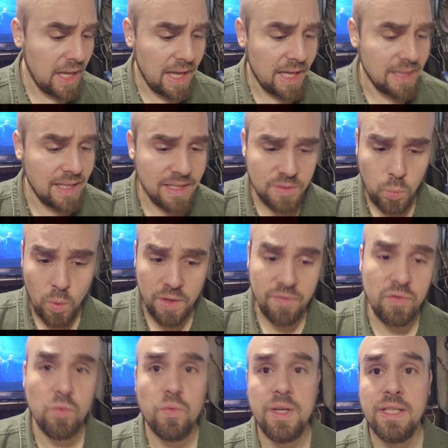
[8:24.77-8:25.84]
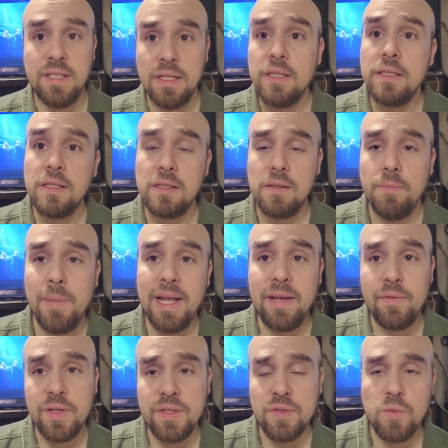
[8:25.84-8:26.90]
And that's one of the reasons,
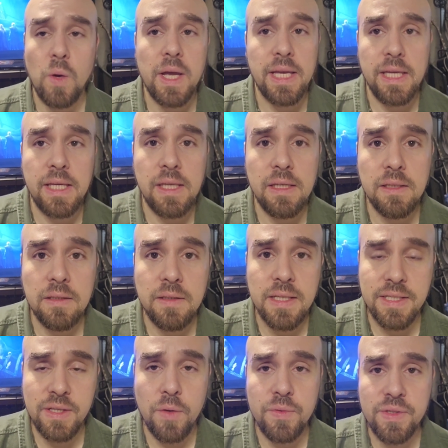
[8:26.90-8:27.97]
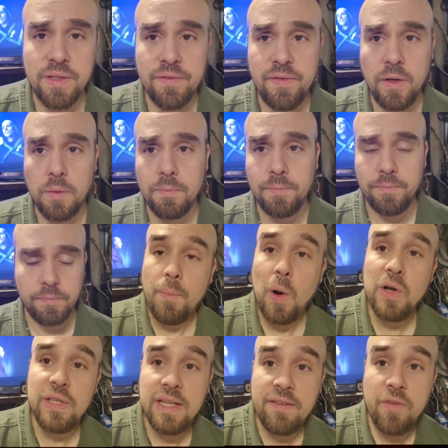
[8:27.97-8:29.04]
many reasons, why he disowns the film. The
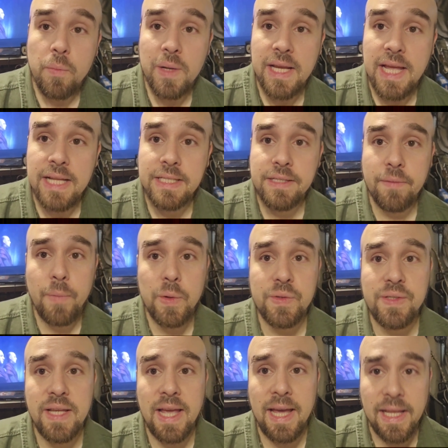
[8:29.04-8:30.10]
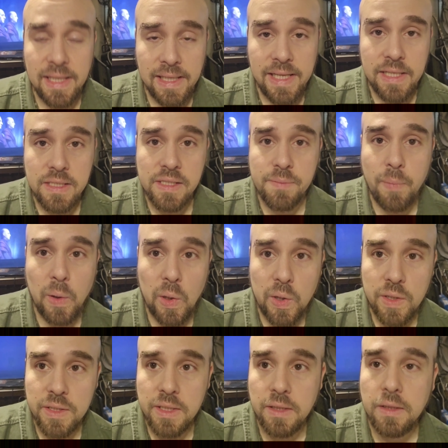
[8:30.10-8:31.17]
part that everybody hates the most, the aliens
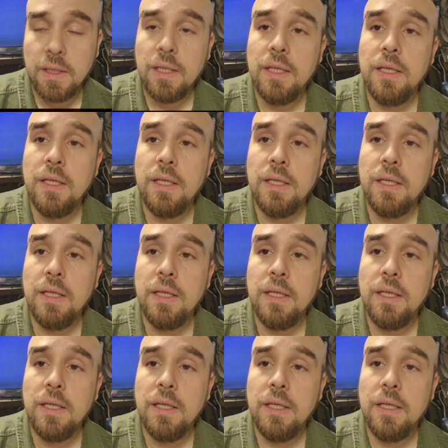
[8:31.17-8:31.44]
part,